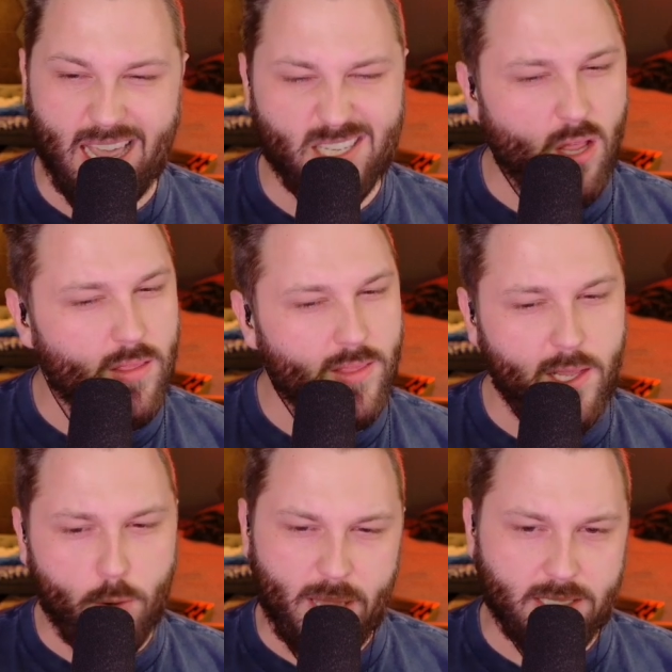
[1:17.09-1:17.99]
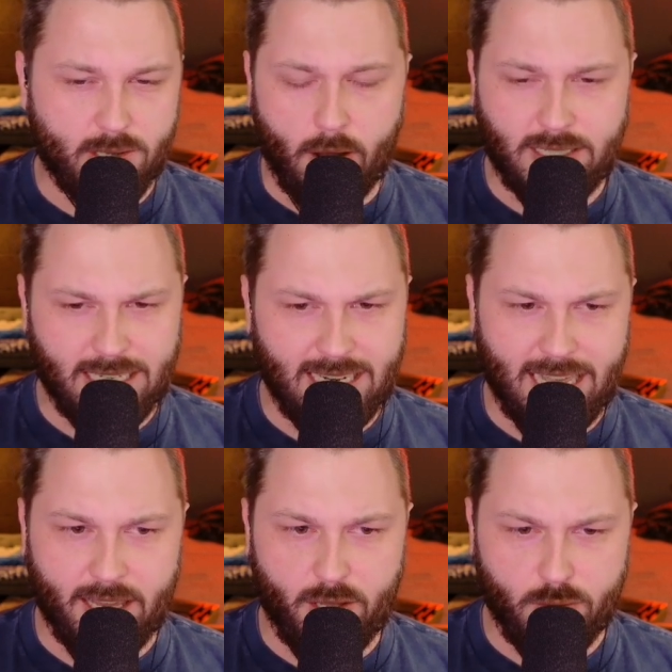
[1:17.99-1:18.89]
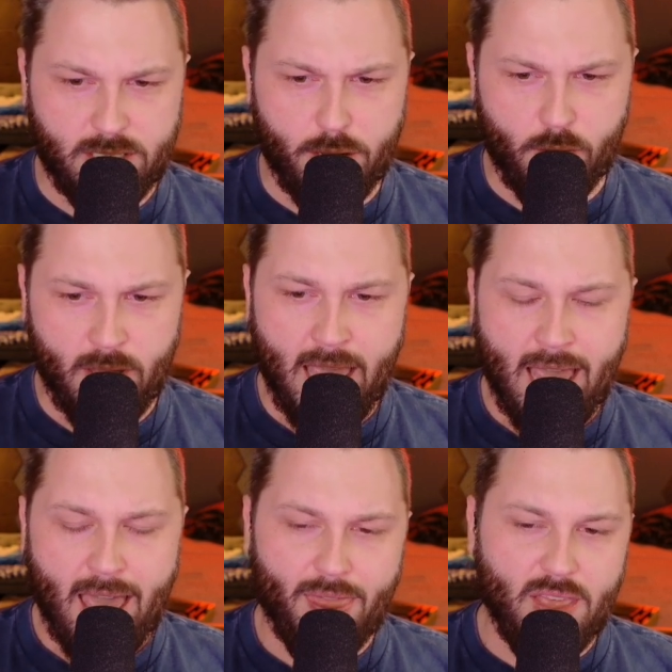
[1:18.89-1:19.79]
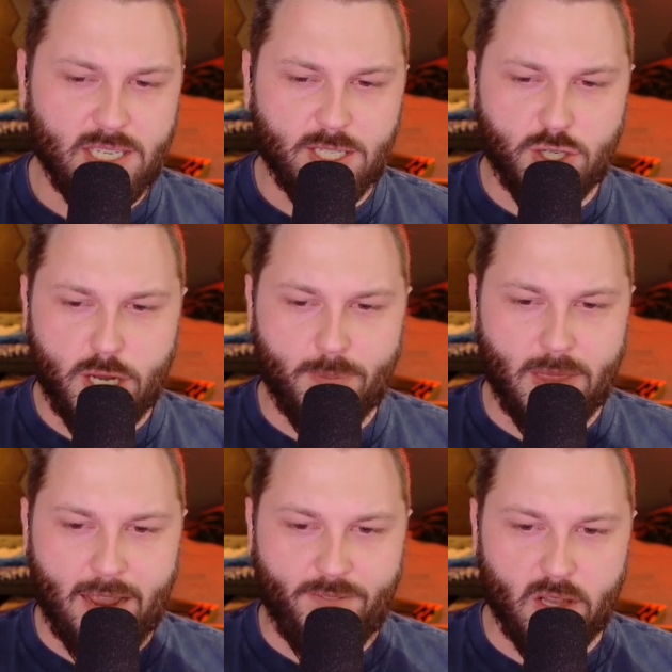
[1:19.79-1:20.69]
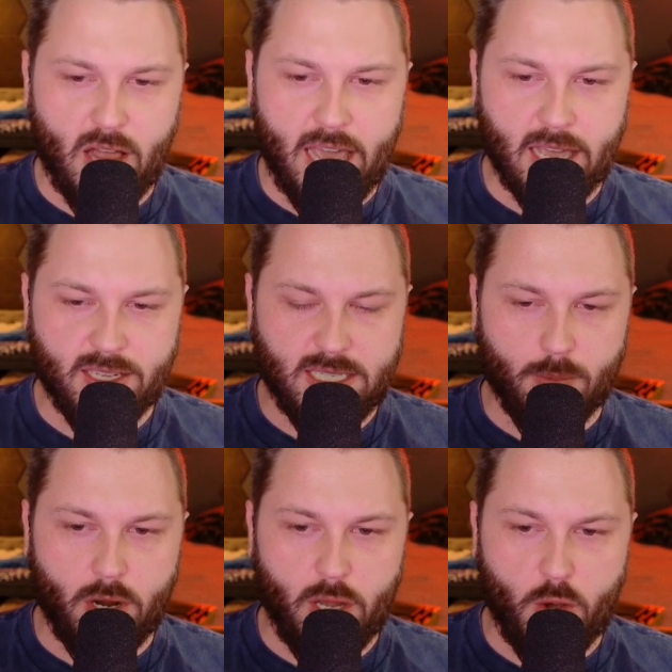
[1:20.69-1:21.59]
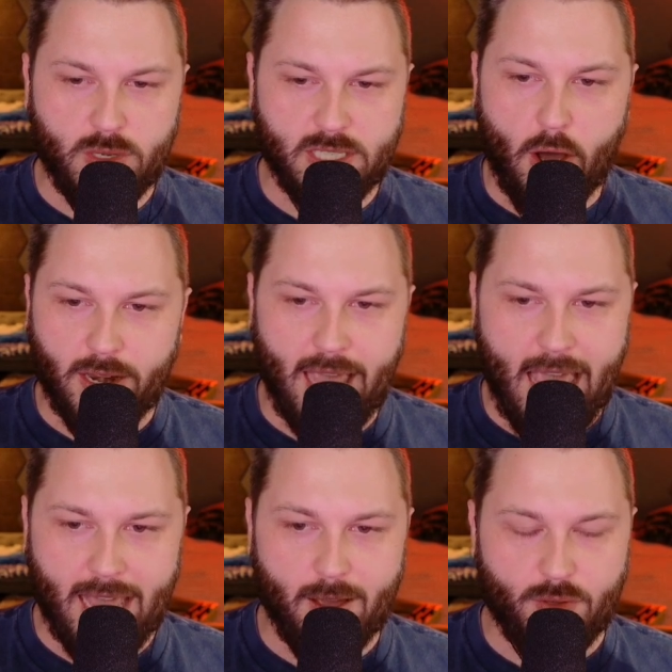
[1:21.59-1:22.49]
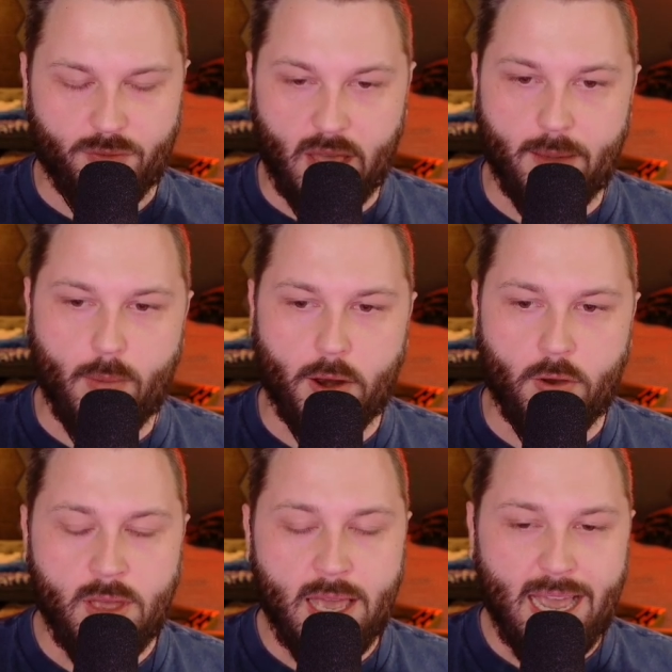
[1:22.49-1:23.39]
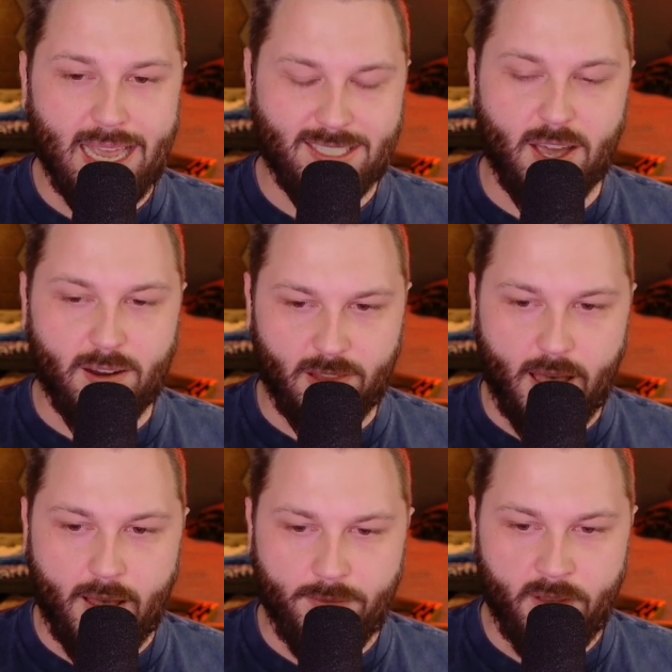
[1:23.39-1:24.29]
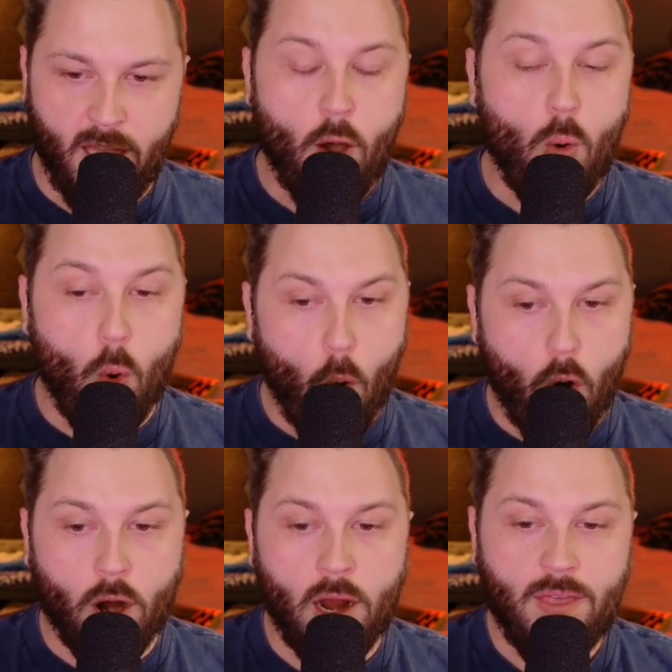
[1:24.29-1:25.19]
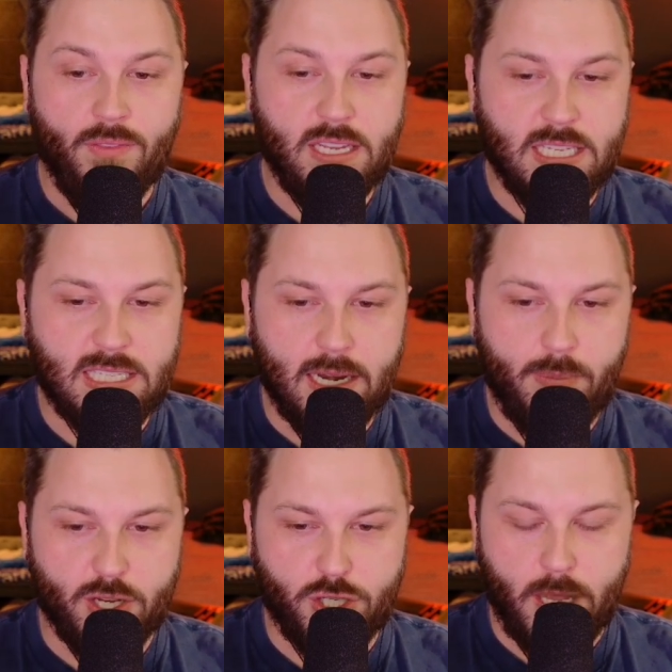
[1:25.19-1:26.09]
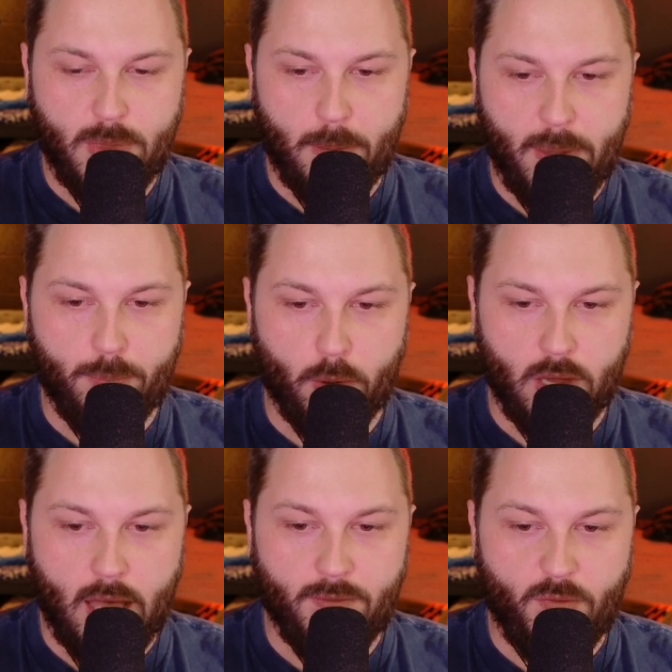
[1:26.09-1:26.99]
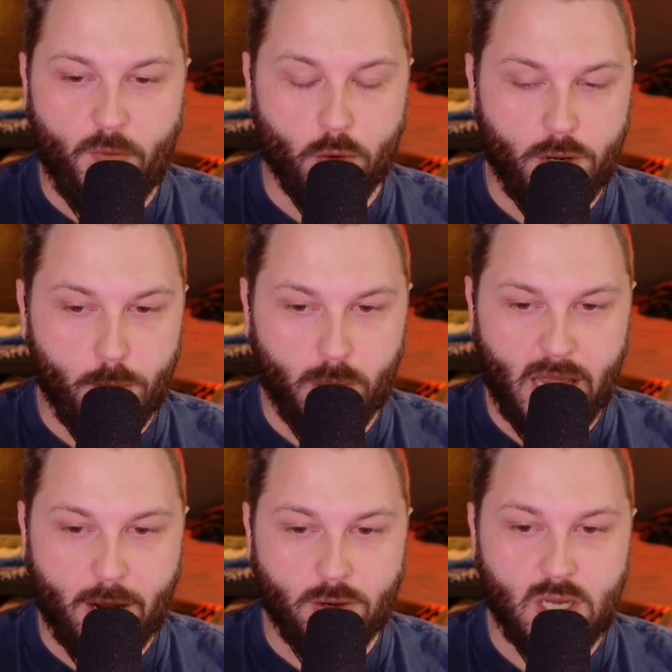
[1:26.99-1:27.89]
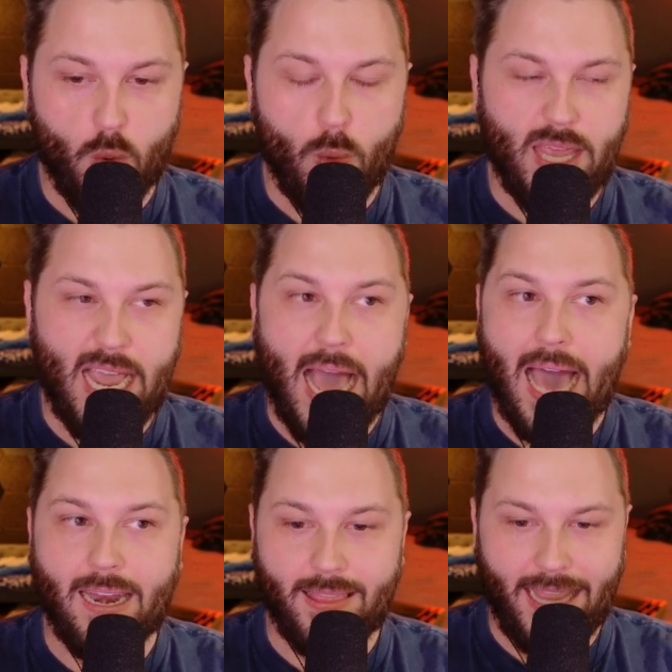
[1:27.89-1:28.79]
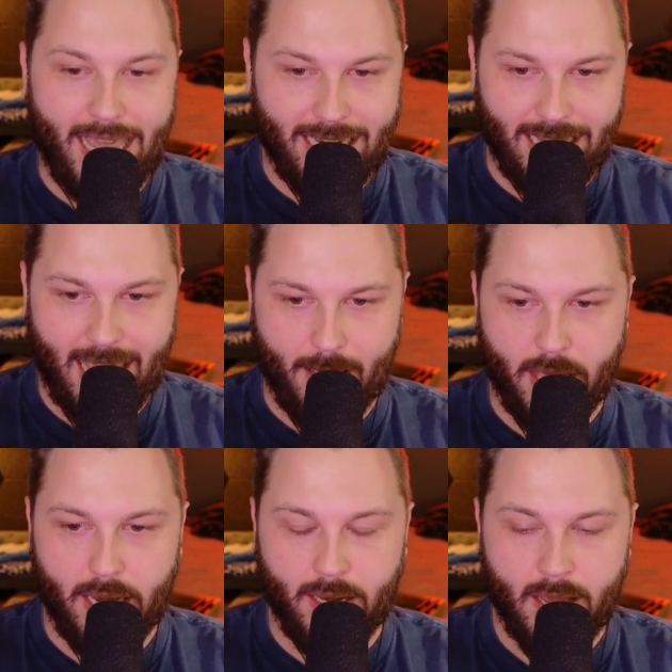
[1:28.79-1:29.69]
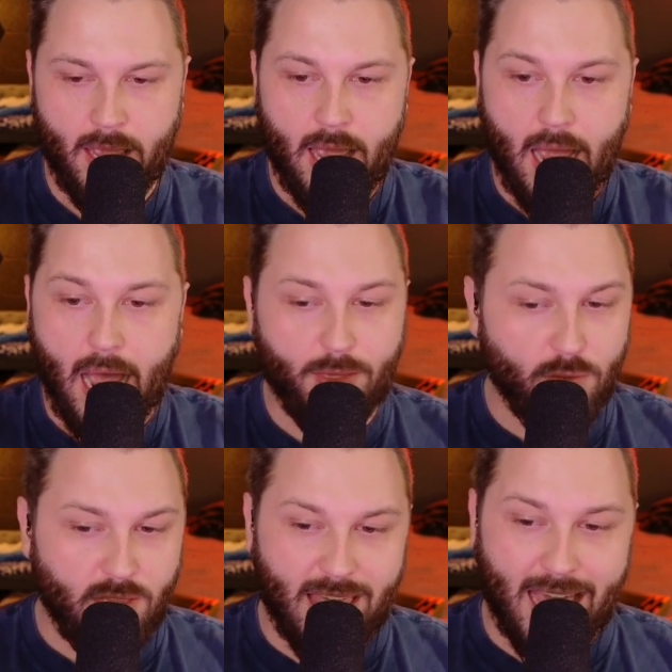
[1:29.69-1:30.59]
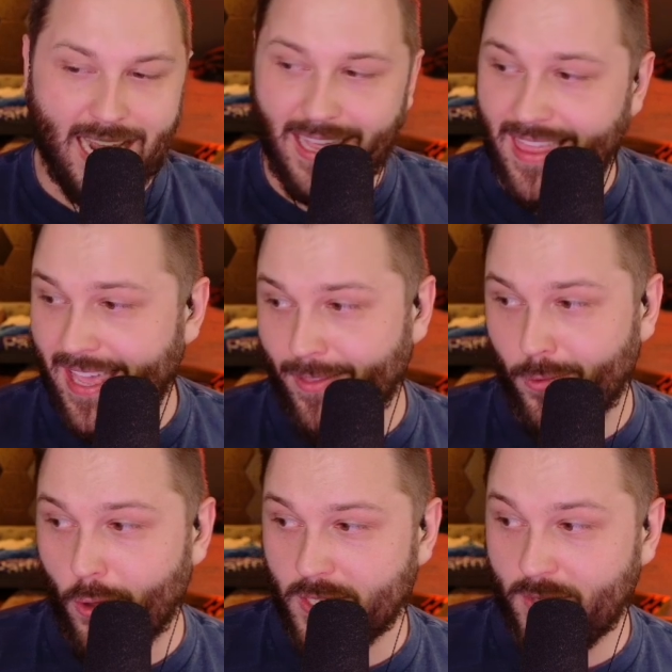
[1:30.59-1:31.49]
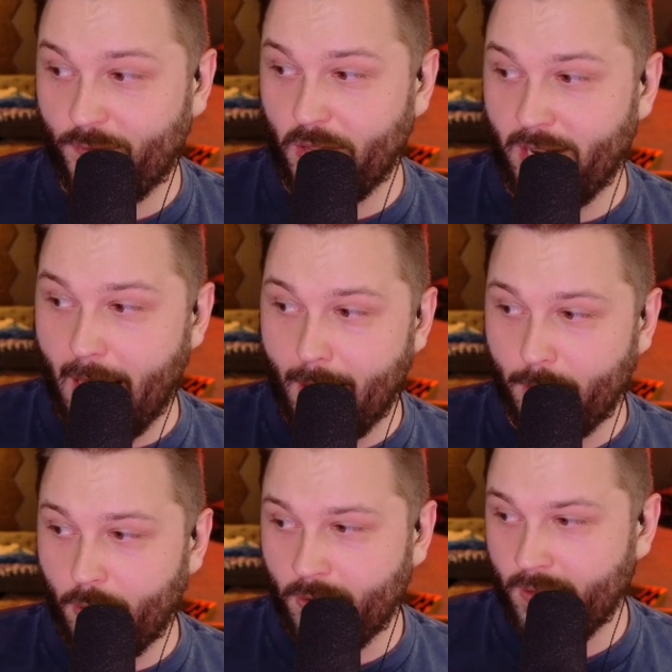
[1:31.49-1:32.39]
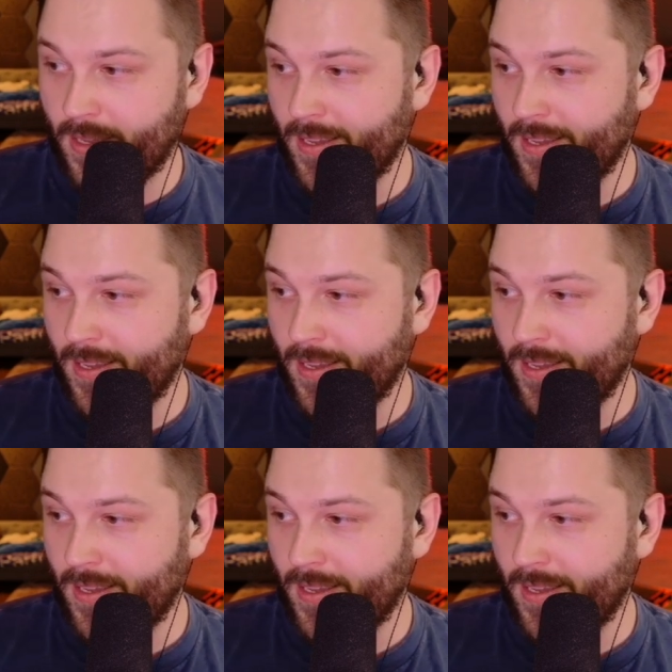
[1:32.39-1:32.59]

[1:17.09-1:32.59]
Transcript: It's a little bit daunting to get used to. This is a ship that I feel like someone who has gotten a hang of the flight model is going to love, or this is going to be a ship that people love for new players when they add a landing cam in. Other than that, I think it looks phenomenal.